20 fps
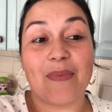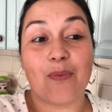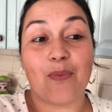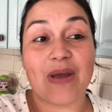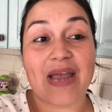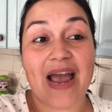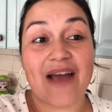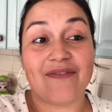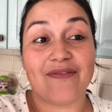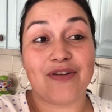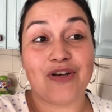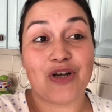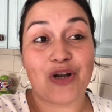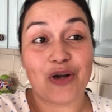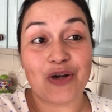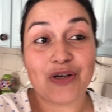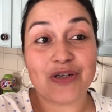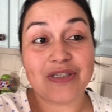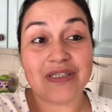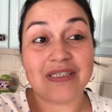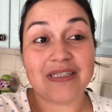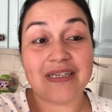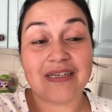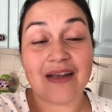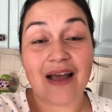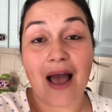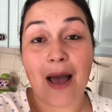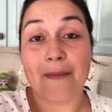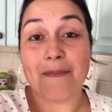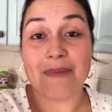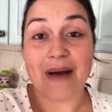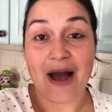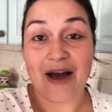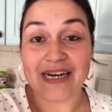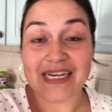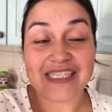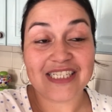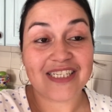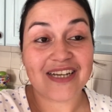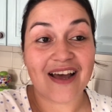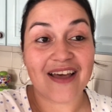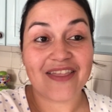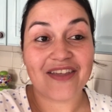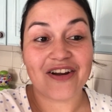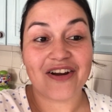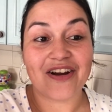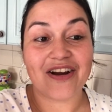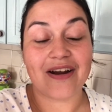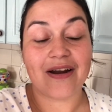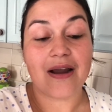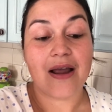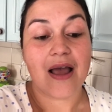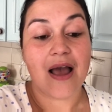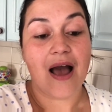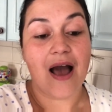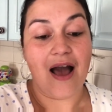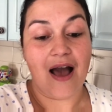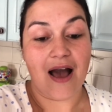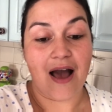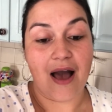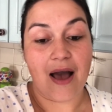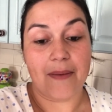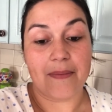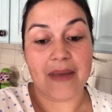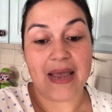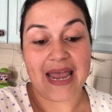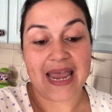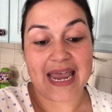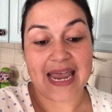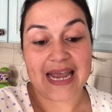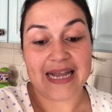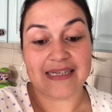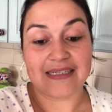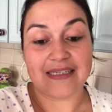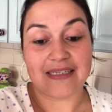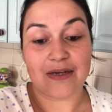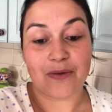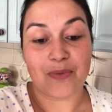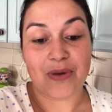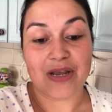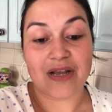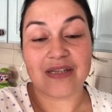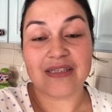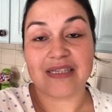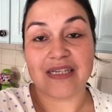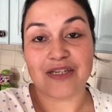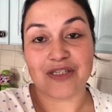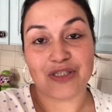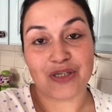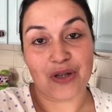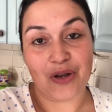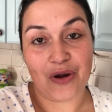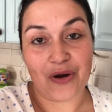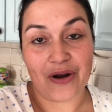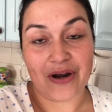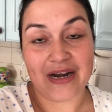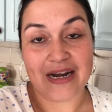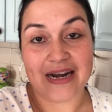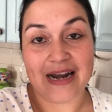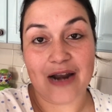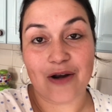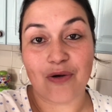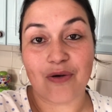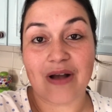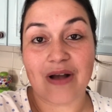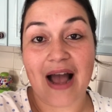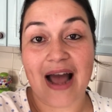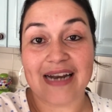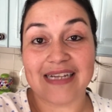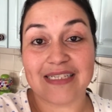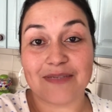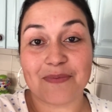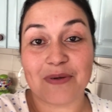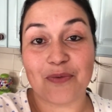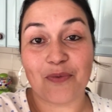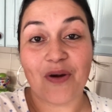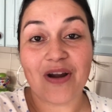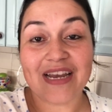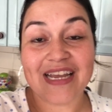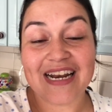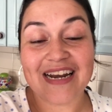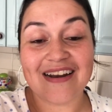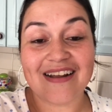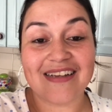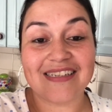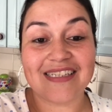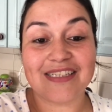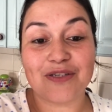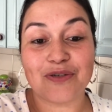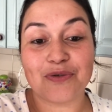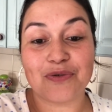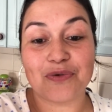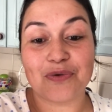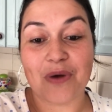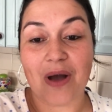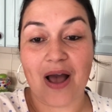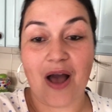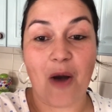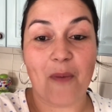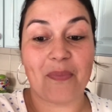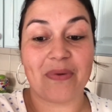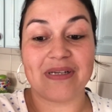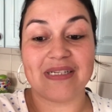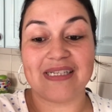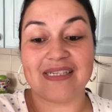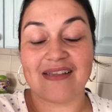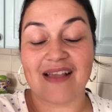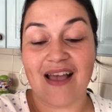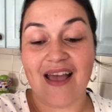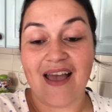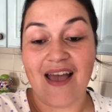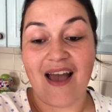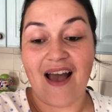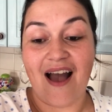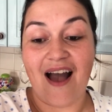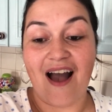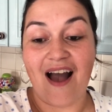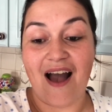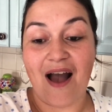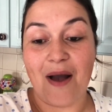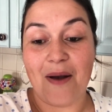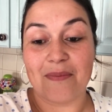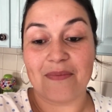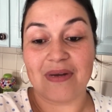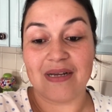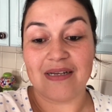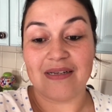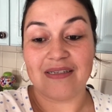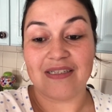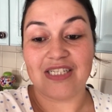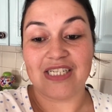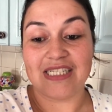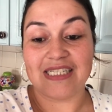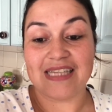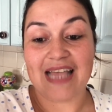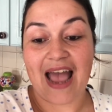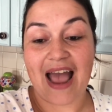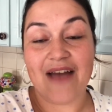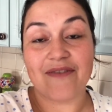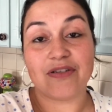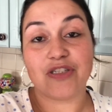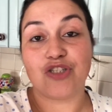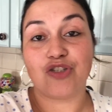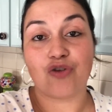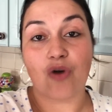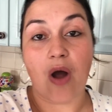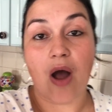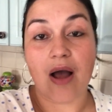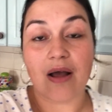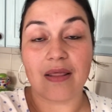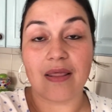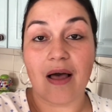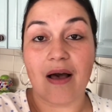We have learned about each other, and we continue to learn. And I know God has been working in us to help us just have a strong